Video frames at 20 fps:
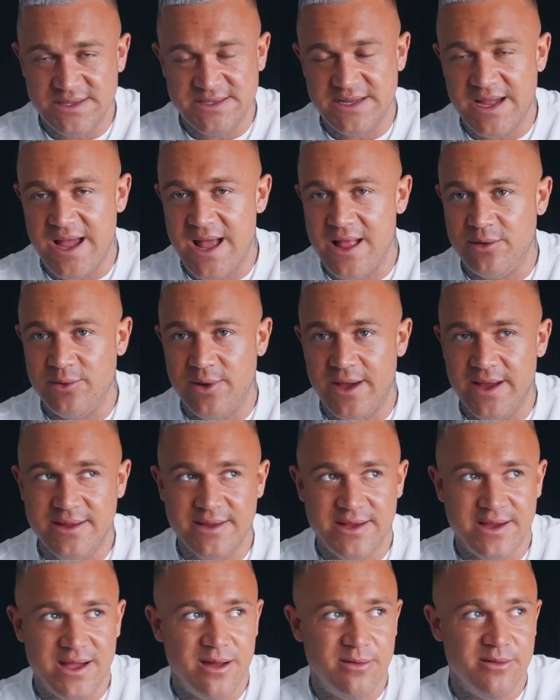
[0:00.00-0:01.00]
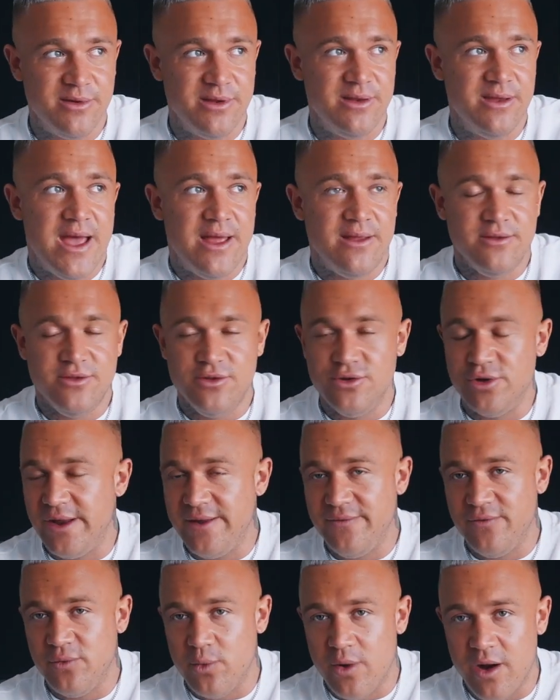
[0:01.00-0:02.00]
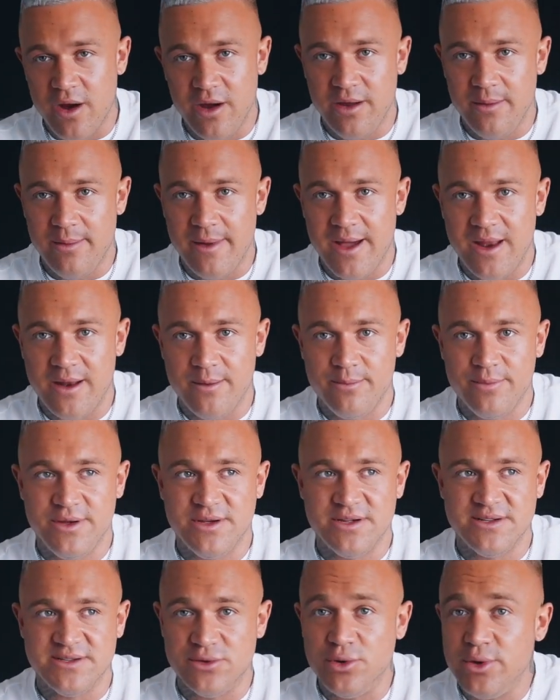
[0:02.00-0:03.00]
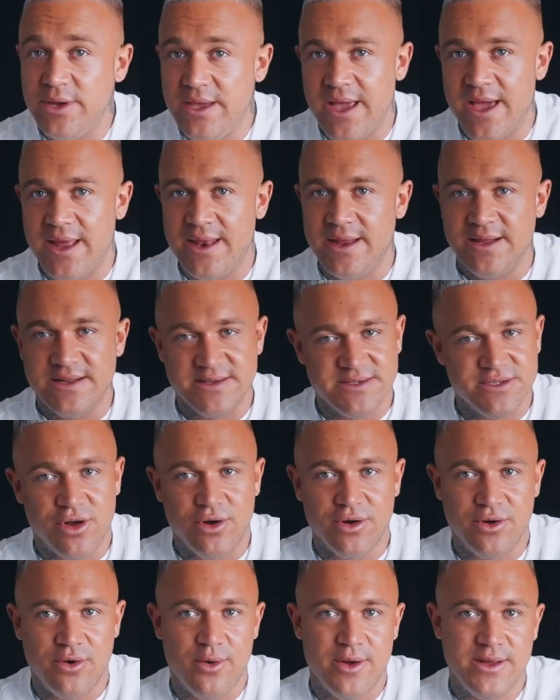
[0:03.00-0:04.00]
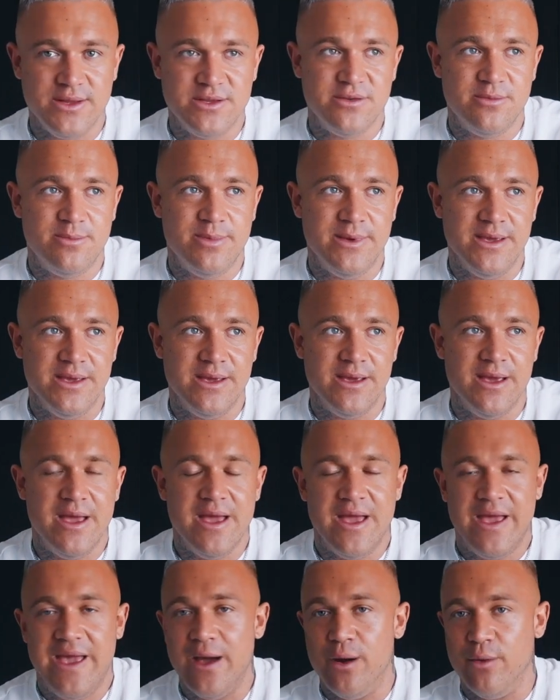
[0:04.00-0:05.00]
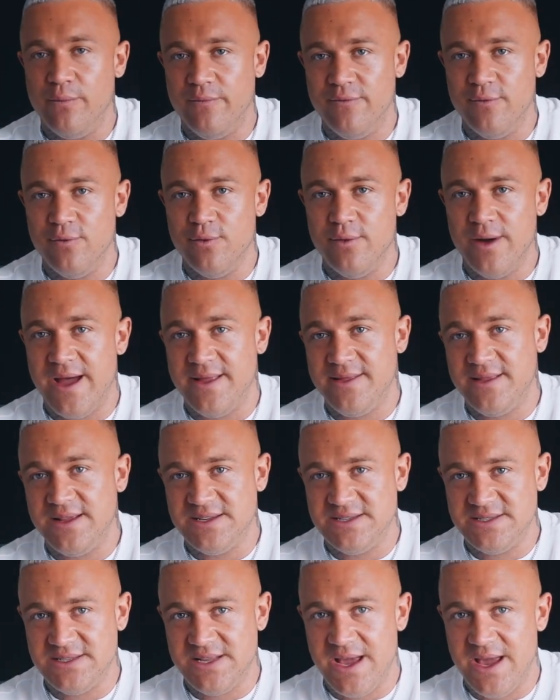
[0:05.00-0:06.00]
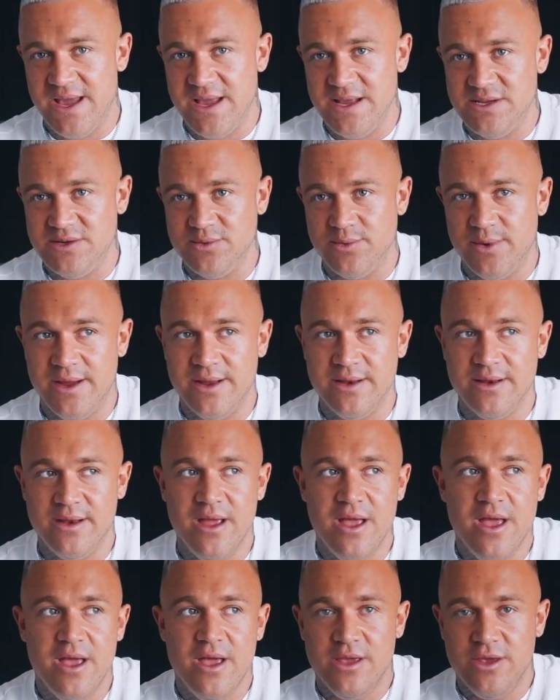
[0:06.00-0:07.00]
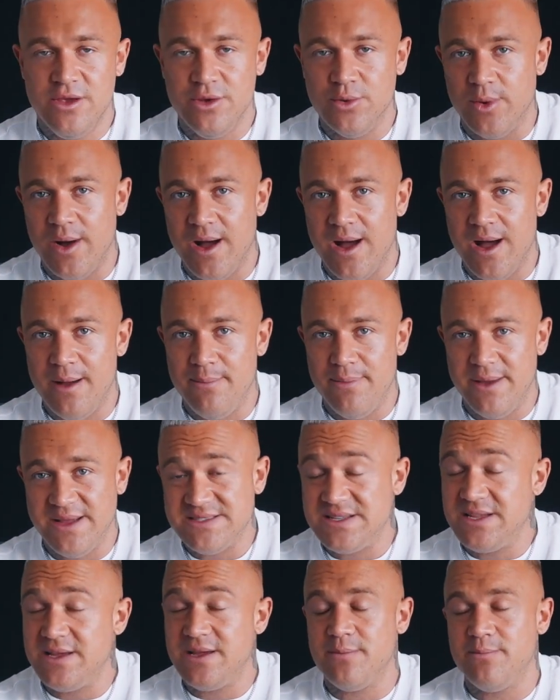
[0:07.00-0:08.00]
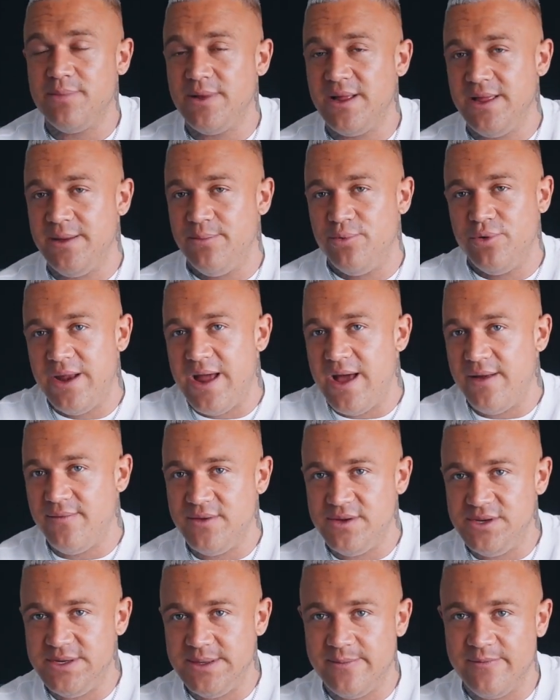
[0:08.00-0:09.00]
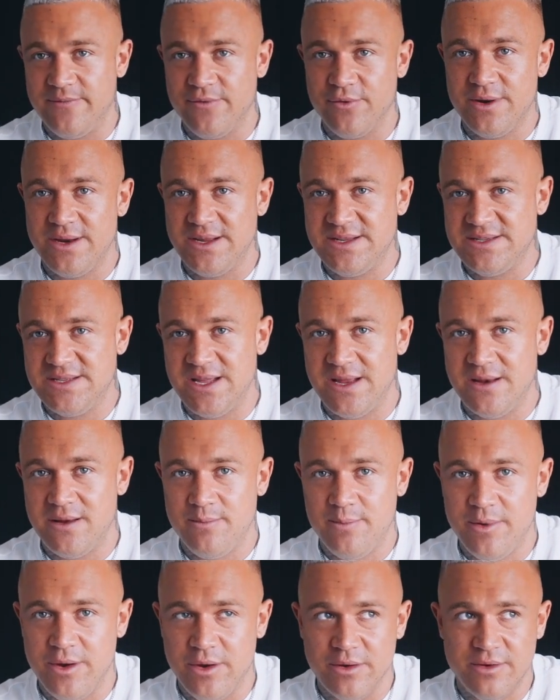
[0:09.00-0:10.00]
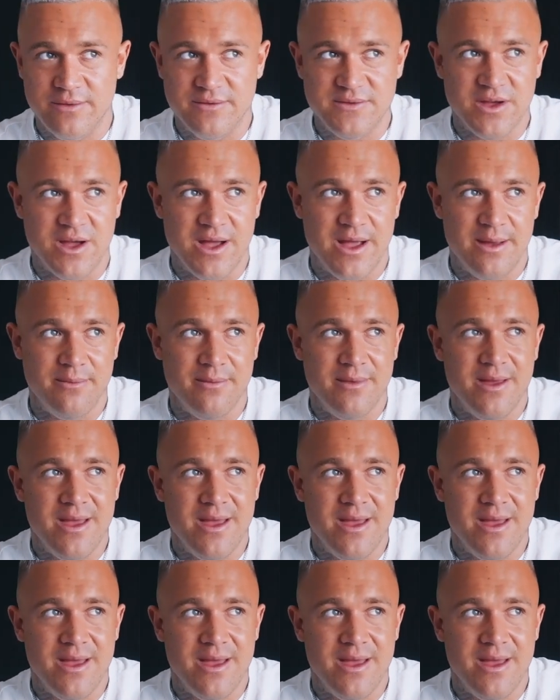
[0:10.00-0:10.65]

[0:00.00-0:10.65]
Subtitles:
scale away in the cupboard and not even worry about it, because looking at it is not going to be helpful at this stage when you are basically completely put out of the gym for an extended period of time.